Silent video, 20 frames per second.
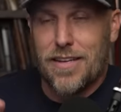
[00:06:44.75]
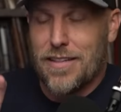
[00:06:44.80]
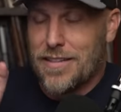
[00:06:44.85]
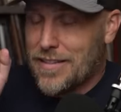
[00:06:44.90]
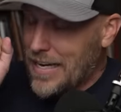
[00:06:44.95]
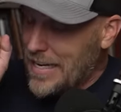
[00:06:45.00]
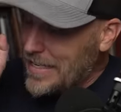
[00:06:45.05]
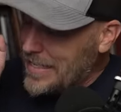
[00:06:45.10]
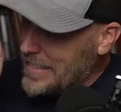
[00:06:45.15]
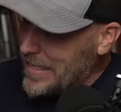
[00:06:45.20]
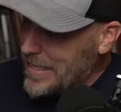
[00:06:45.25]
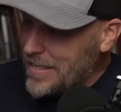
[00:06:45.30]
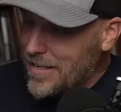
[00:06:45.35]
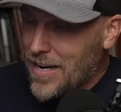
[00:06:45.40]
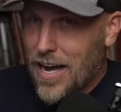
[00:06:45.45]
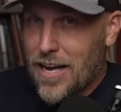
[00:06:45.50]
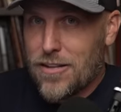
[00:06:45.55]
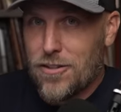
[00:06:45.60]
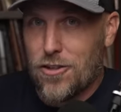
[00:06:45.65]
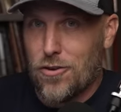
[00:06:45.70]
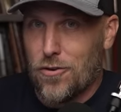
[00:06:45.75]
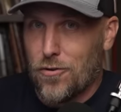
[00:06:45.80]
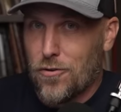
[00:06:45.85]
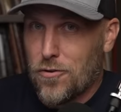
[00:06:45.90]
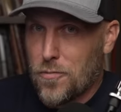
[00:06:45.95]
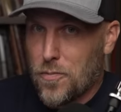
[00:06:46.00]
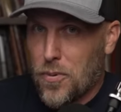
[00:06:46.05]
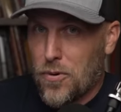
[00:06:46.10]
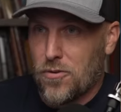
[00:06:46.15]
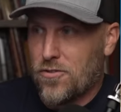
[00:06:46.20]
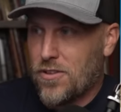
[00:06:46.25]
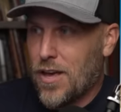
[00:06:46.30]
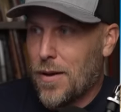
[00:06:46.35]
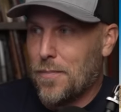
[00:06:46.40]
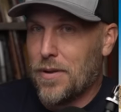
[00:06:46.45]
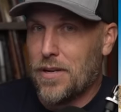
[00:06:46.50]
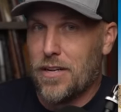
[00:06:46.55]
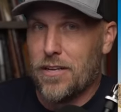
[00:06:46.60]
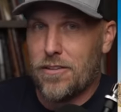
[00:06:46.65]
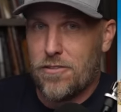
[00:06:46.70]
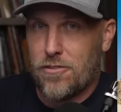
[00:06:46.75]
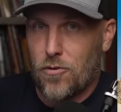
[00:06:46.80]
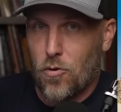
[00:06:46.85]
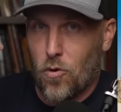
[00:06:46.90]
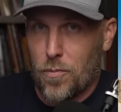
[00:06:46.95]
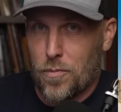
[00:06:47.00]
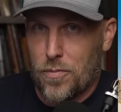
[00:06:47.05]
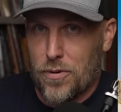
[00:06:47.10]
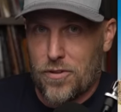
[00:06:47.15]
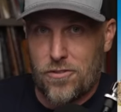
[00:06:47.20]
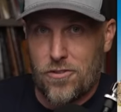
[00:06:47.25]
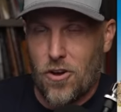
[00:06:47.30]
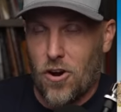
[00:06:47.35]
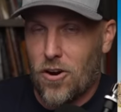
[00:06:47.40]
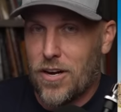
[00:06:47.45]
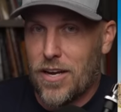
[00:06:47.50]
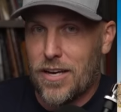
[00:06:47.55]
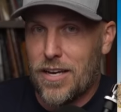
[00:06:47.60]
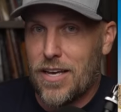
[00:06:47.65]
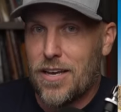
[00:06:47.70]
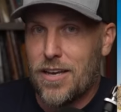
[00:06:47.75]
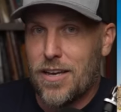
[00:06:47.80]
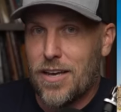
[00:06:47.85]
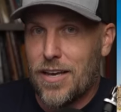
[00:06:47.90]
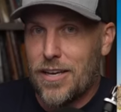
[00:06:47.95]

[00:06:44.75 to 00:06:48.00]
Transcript: They did not choose Persepolis or Pasargadae,